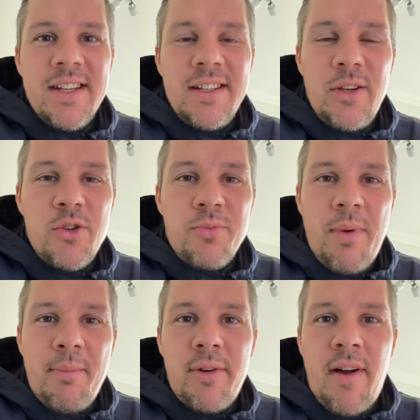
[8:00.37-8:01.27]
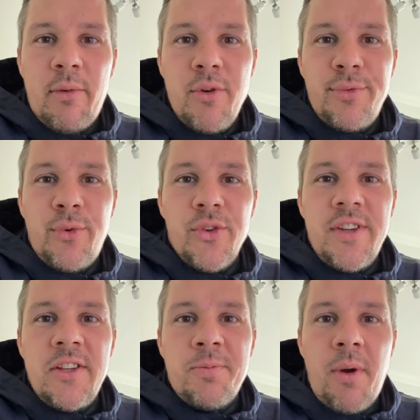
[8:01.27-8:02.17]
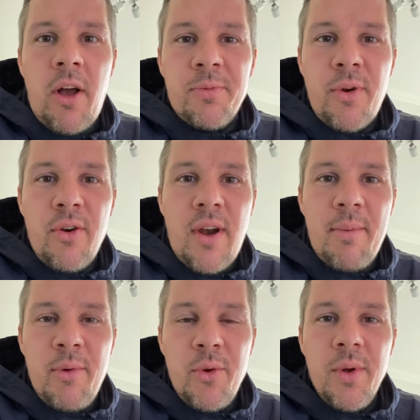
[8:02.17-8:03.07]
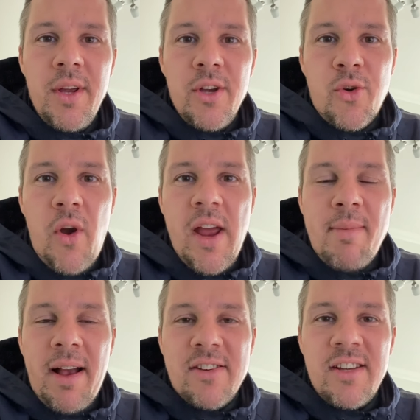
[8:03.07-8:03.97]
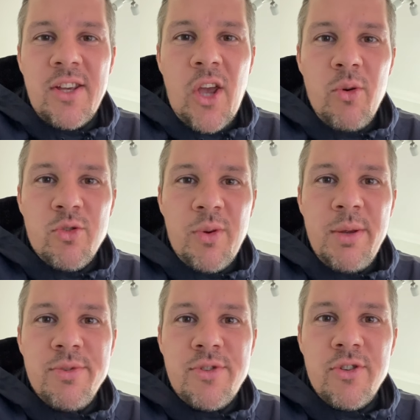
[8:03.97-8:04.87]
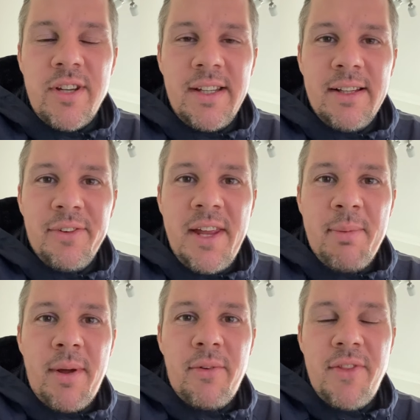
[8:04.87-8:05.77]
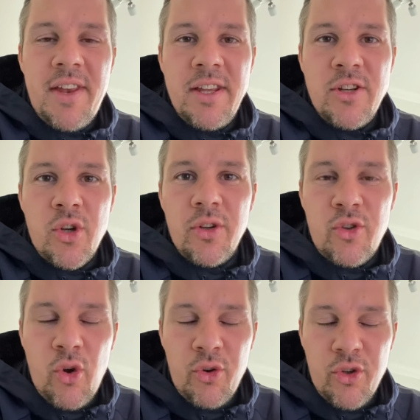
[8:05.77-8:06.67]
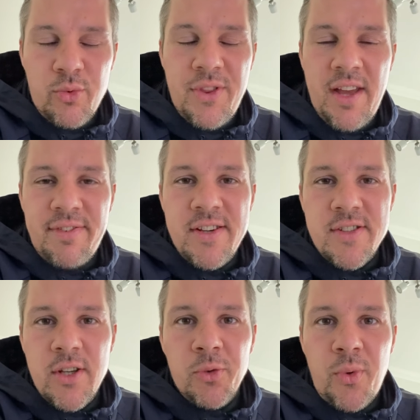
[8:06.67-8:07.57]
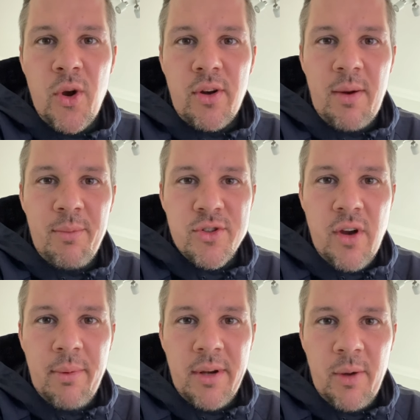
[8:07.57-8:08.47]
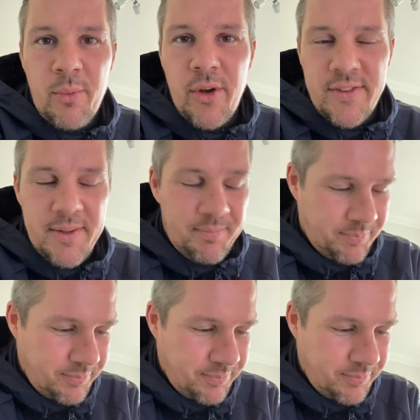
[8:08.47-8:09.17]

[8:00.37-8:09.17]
who's a member of our under-14 Sparks programme, who Graham actually coached when he was just a little nipper, and then he joined us with the FA Skills programme, which Graham and I worked in.